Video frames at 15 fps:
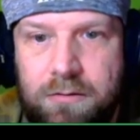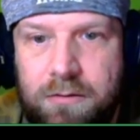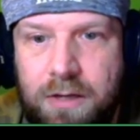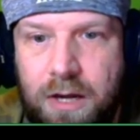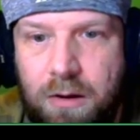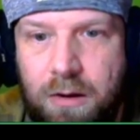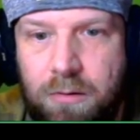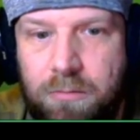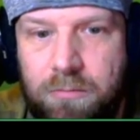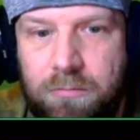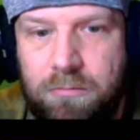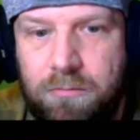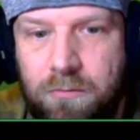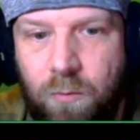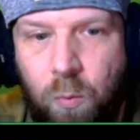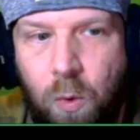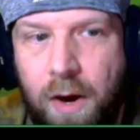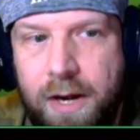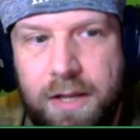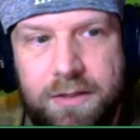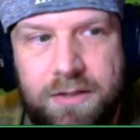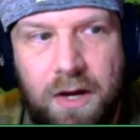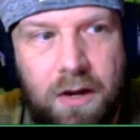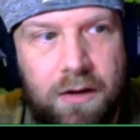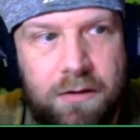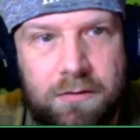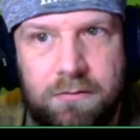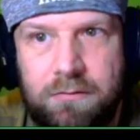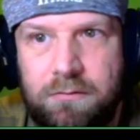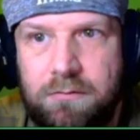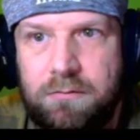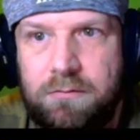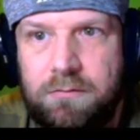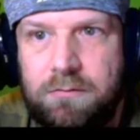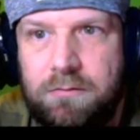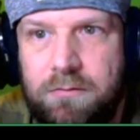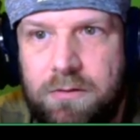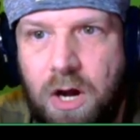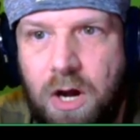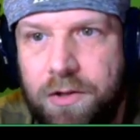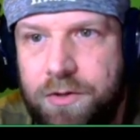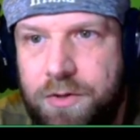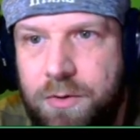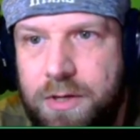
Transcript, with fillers: you know, one and done Call of